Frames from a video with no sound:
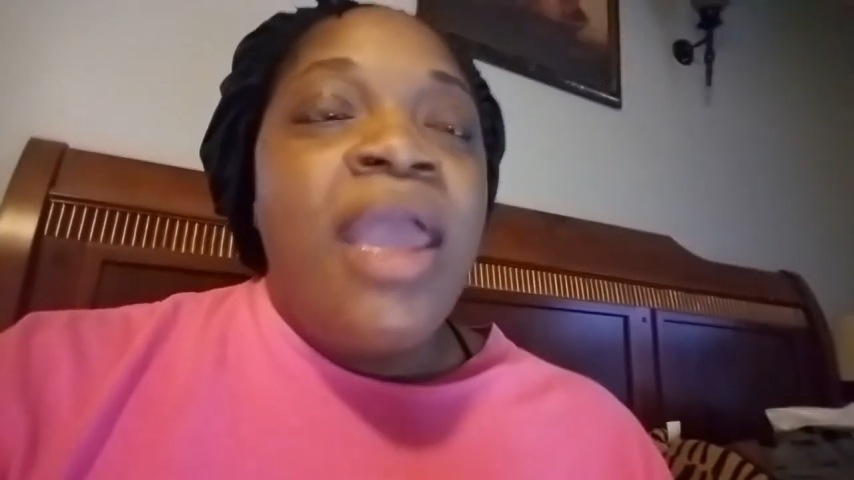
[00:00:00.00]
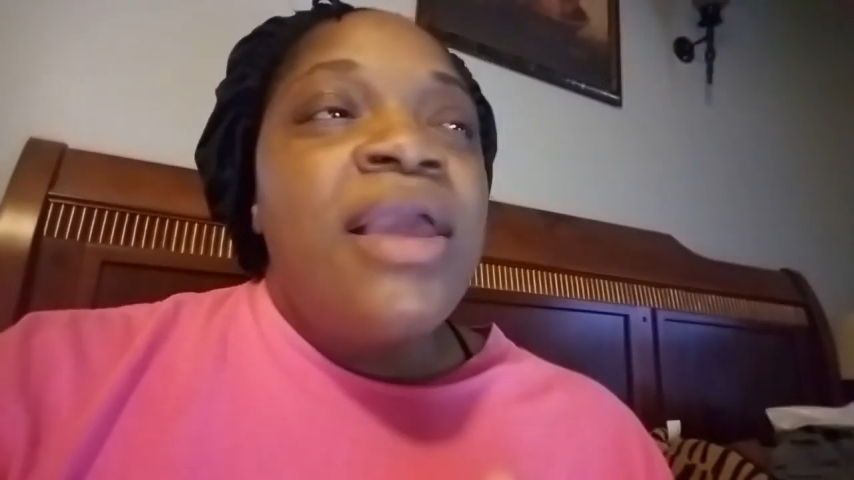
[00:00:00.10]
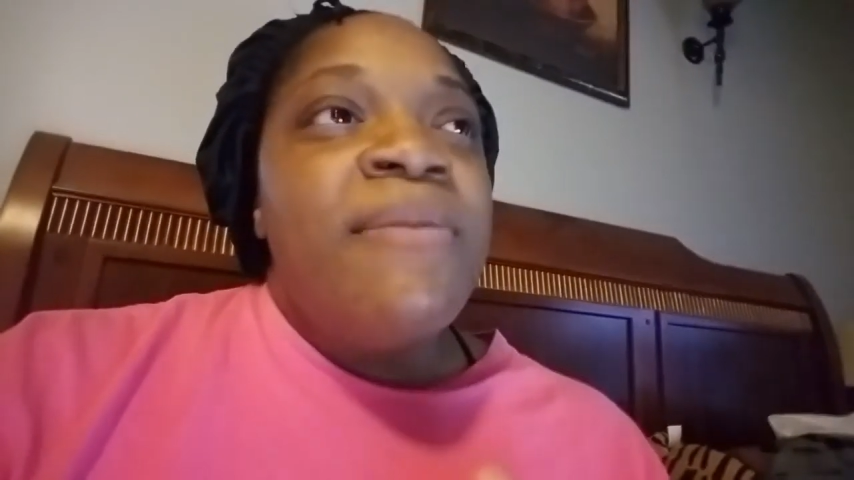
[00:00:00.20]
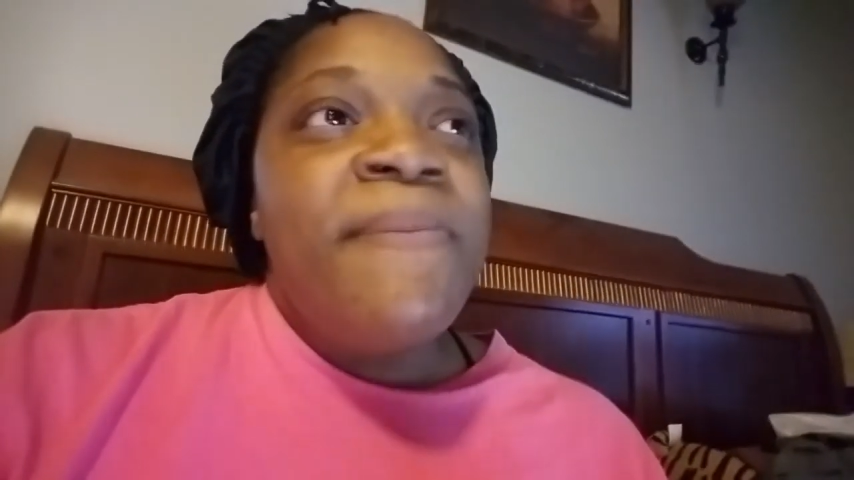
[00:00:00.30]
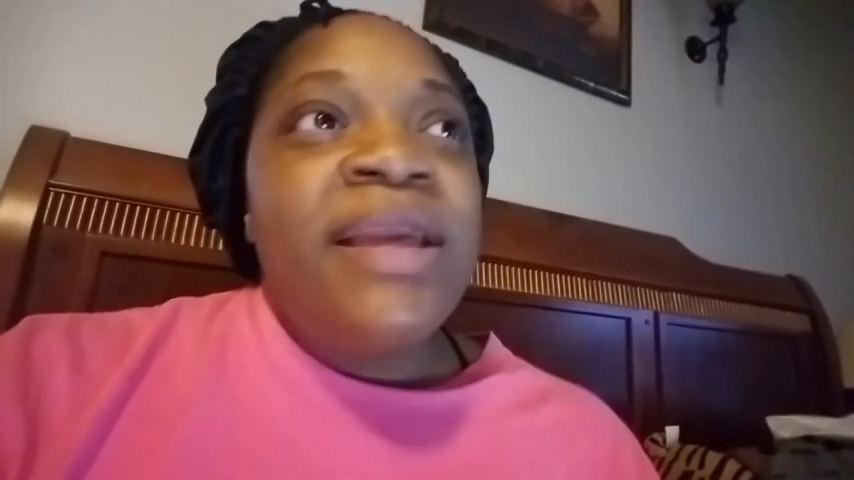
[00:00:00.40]

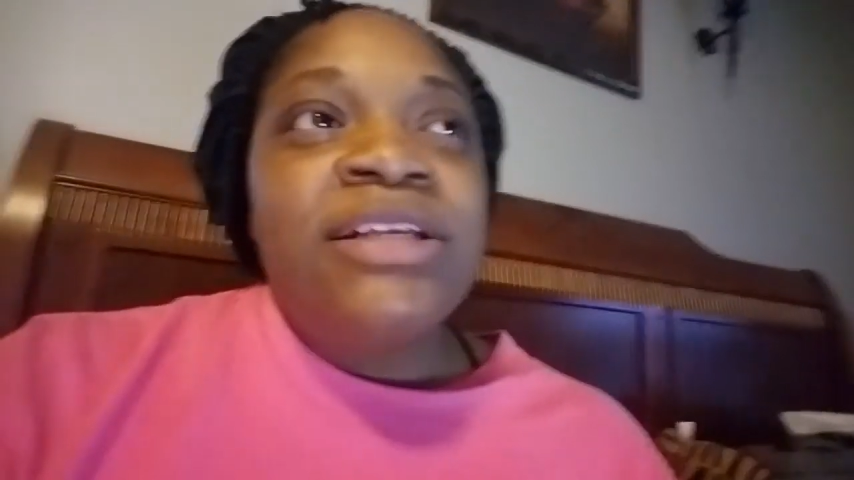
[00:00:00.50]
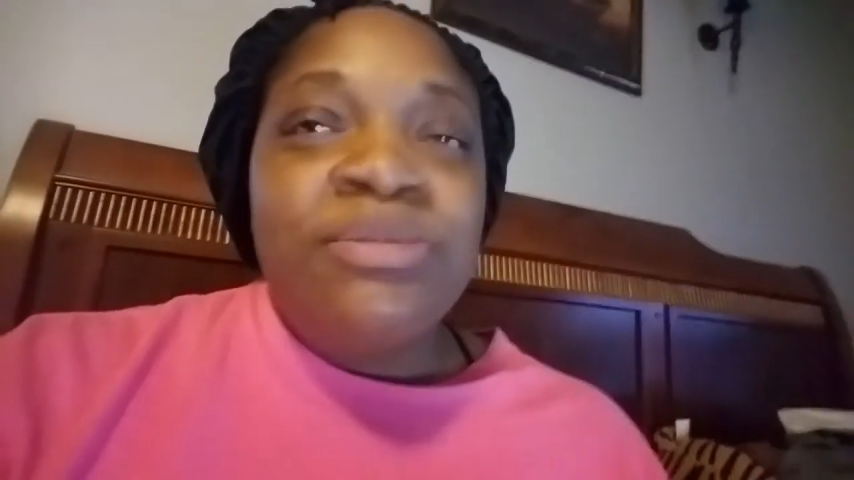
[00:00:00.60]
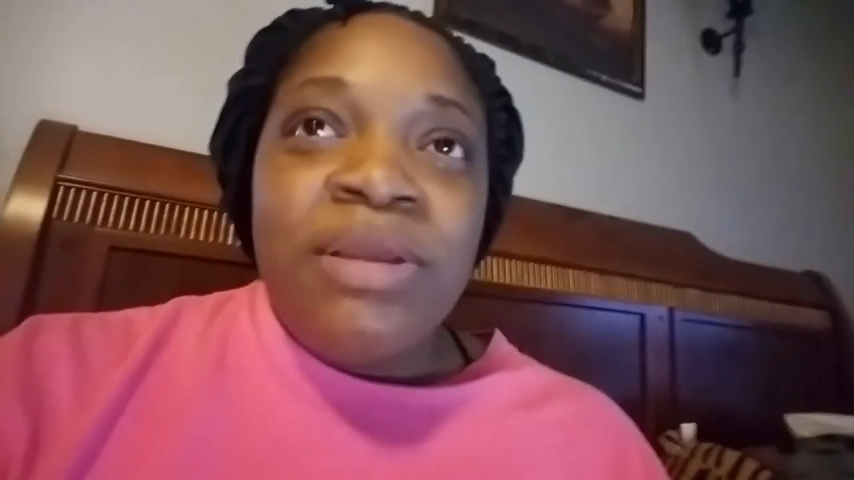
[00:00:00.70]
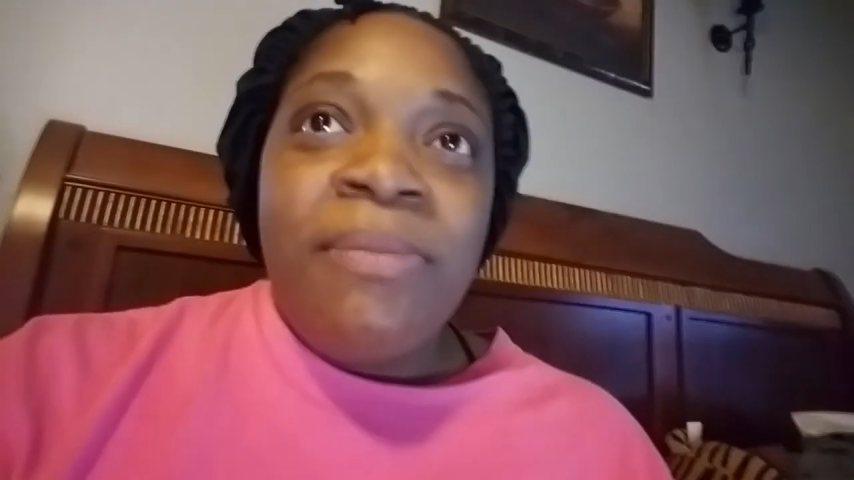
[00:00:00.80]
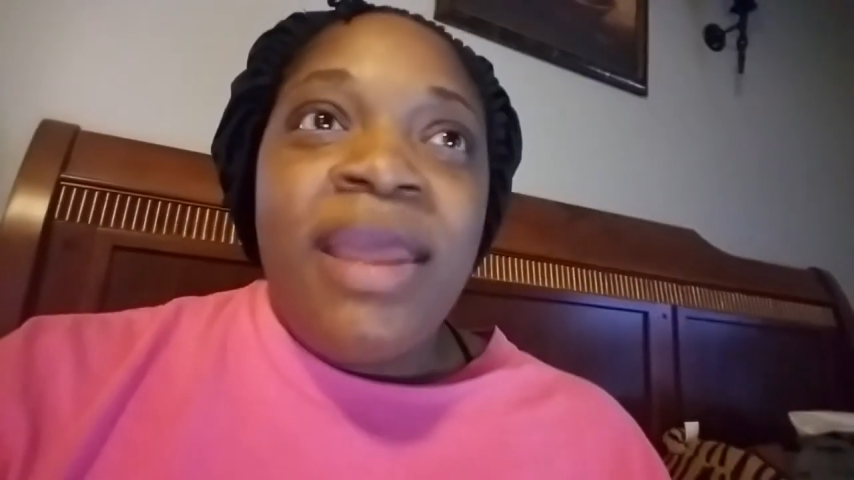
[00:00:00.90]
It
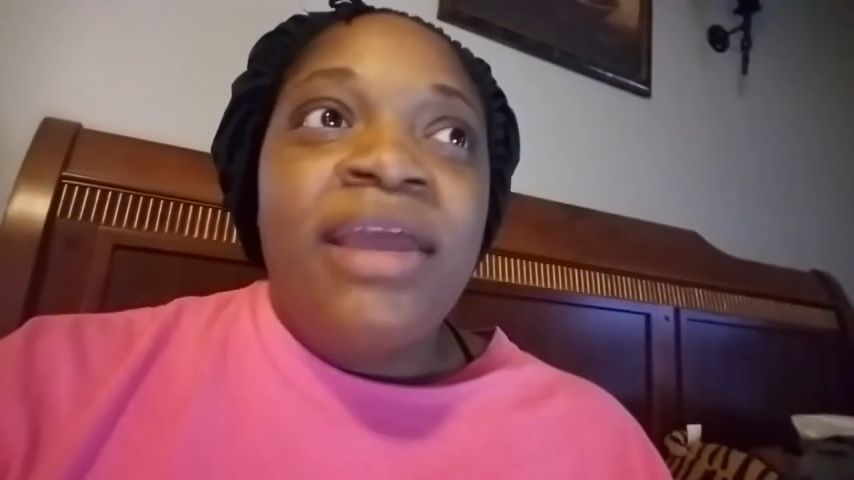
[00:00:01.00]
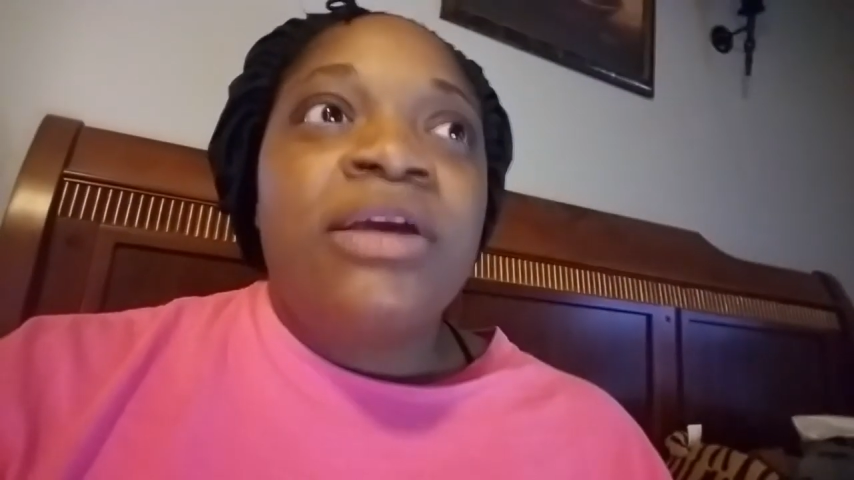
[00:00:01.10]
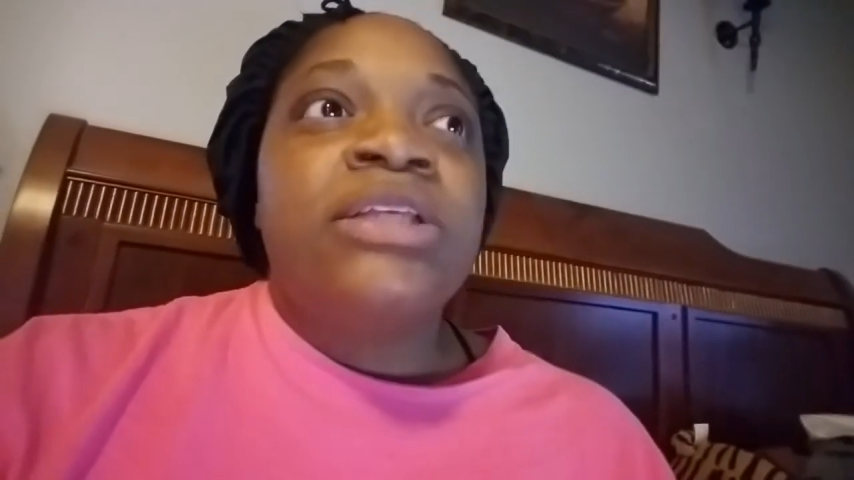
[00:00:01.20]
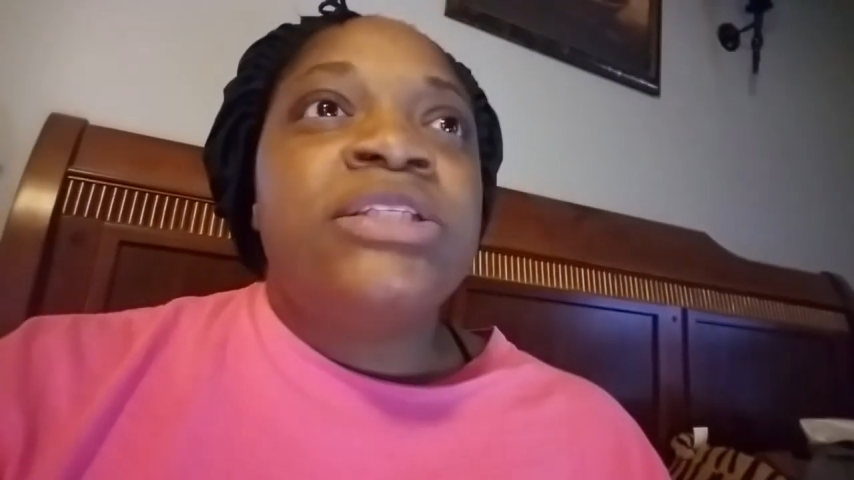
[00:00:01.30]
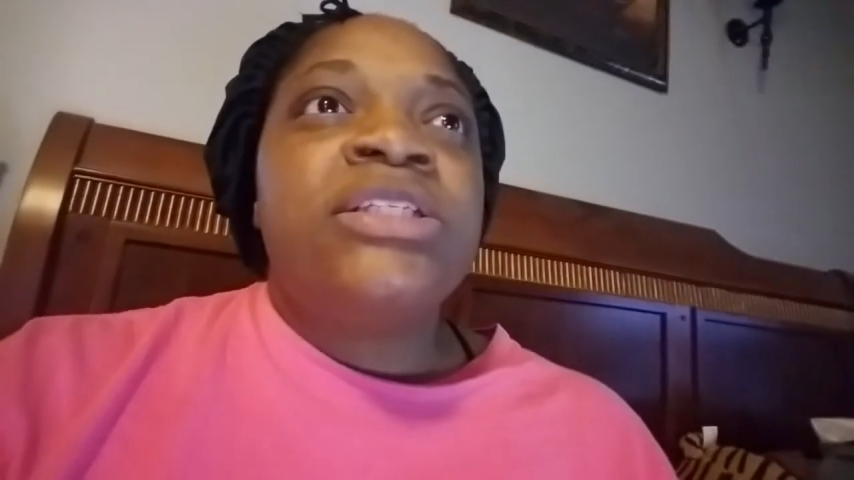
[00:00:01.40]
makes me
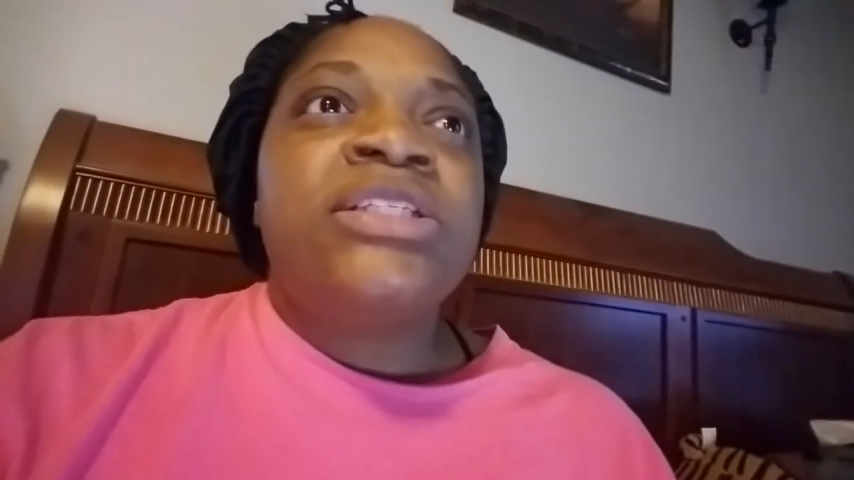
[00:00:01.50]
mad because it's